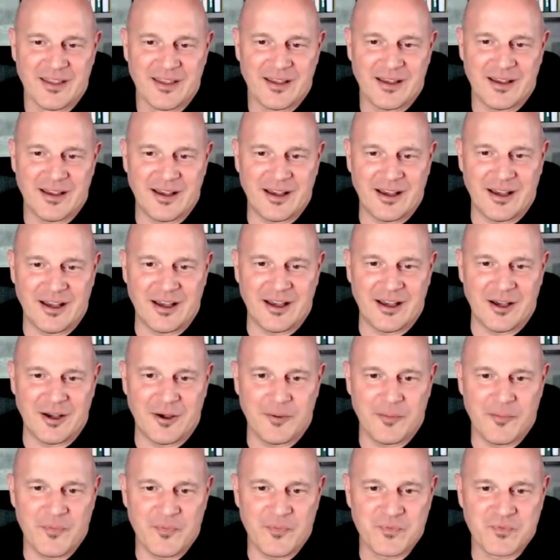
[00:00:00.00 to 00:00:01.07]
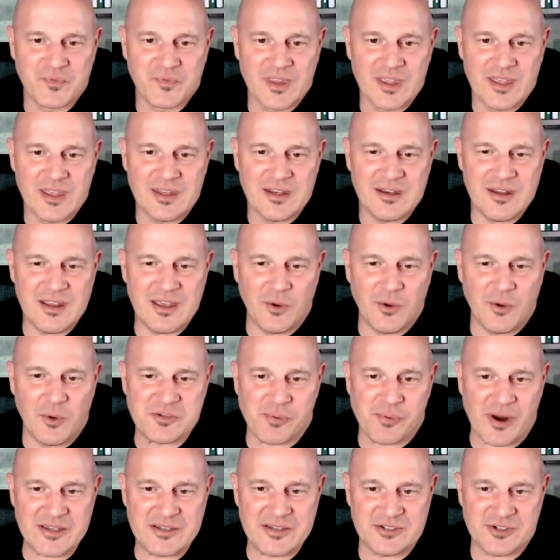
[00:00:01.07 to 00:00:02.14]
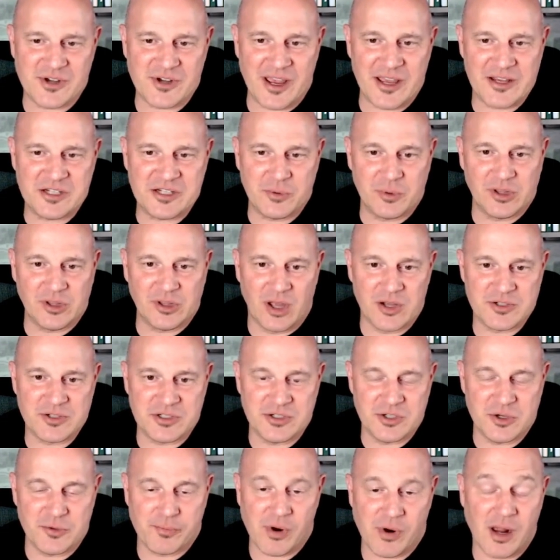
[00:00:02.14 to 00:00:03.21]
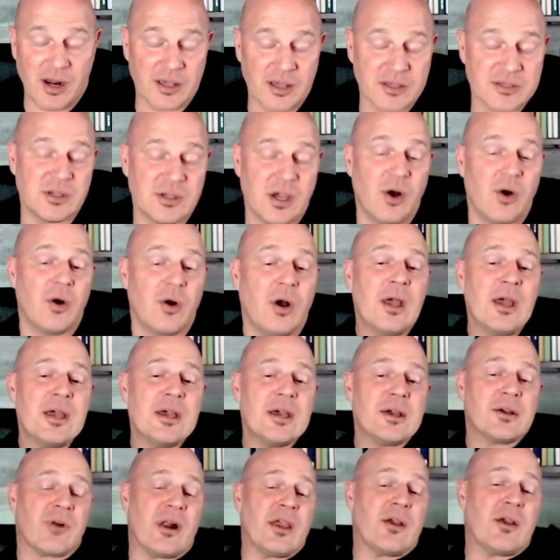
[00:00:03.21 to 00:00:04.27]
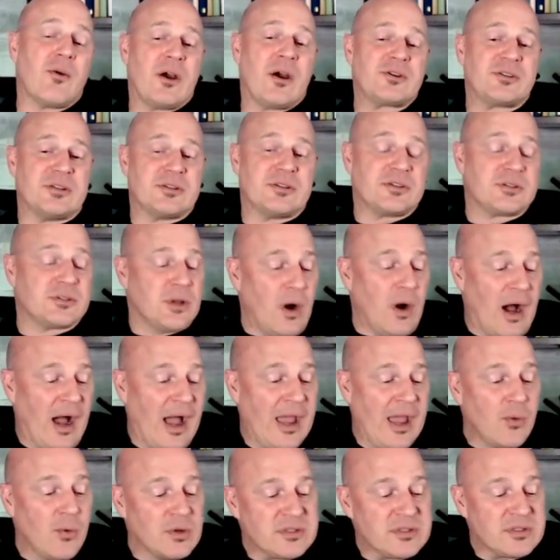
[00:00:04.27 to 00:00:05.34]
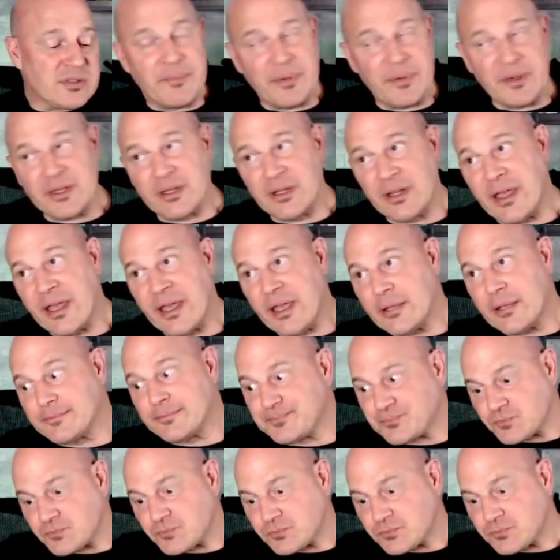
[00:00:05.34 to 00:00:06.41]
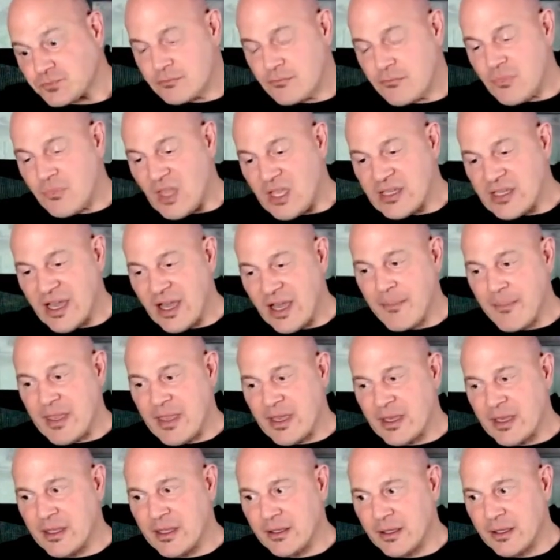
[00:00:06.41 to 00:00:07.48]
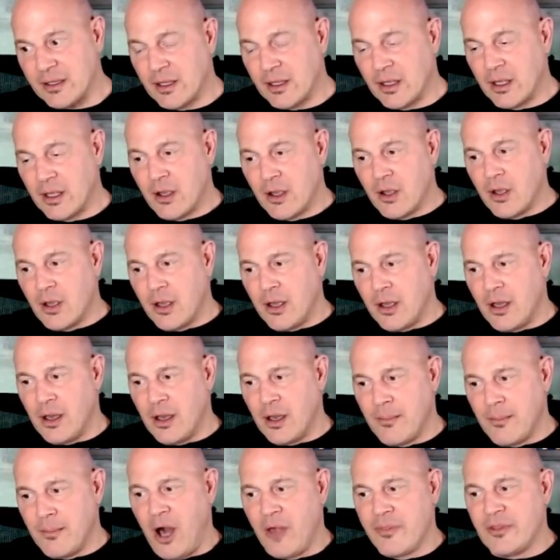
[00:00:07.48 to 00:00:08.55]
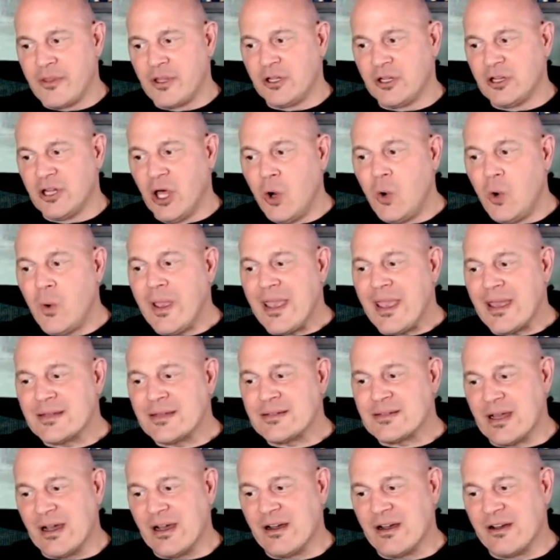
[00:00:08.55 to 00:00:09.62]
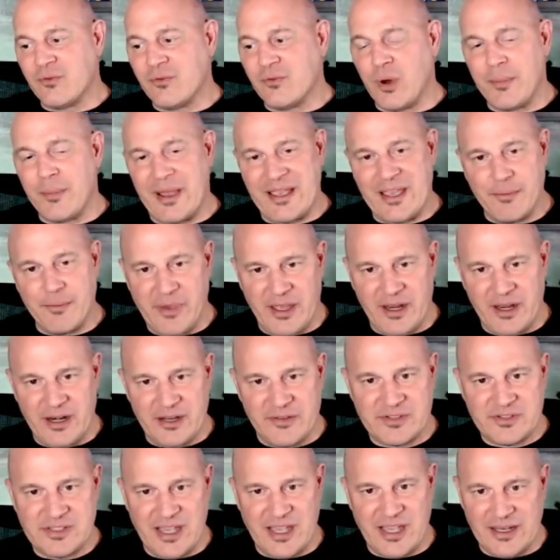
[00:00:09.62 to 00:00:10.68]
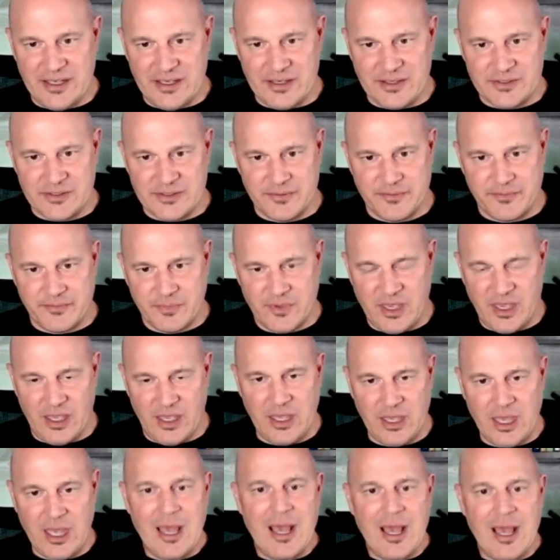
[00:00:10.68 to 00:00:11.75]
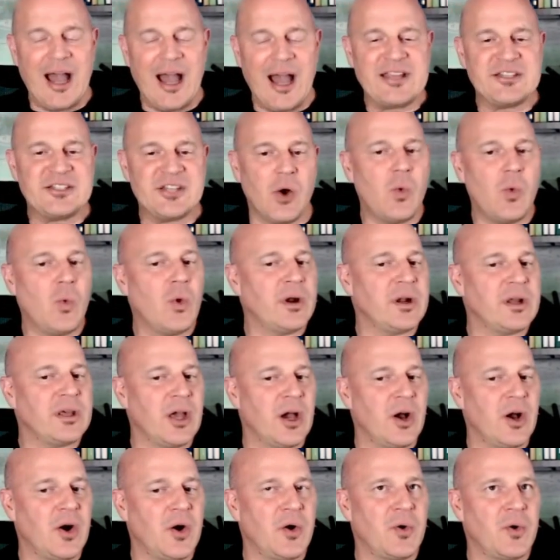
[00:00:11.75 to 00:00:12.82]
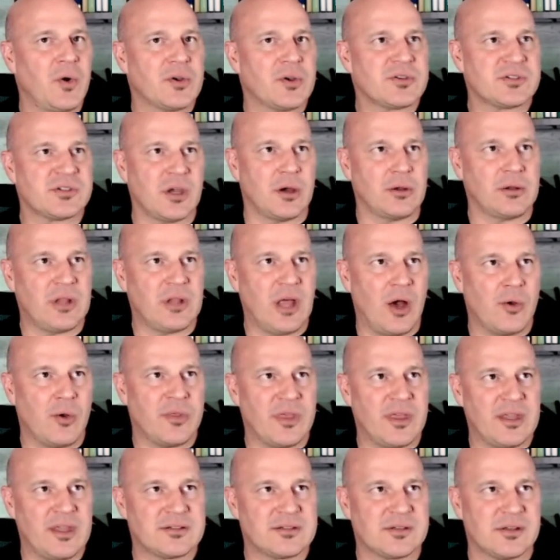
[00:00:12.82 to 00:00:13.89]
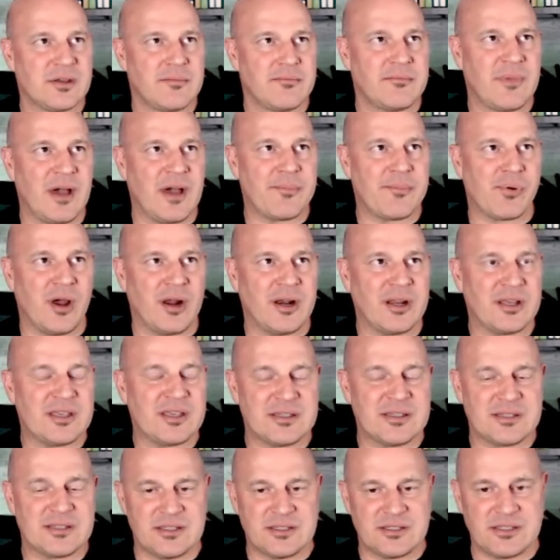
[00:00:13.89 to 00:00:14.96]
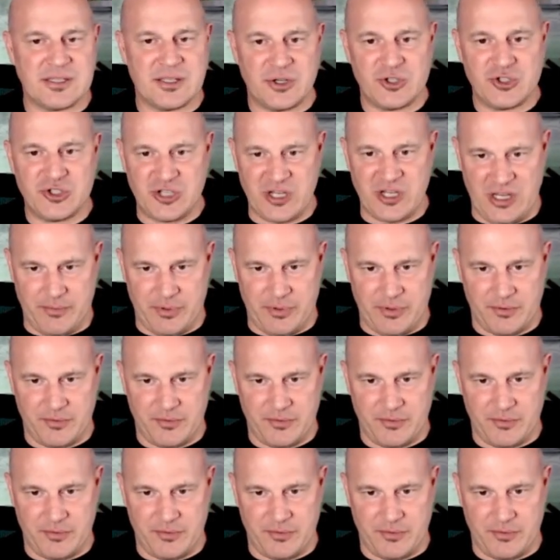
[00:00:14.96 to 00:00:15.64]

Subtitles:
Neil, which pricing strategy when launching new products? So great question. So I will typically come in on the low end of what my competitive set is. Okay. I don't want to go so low that my product is considered cheap.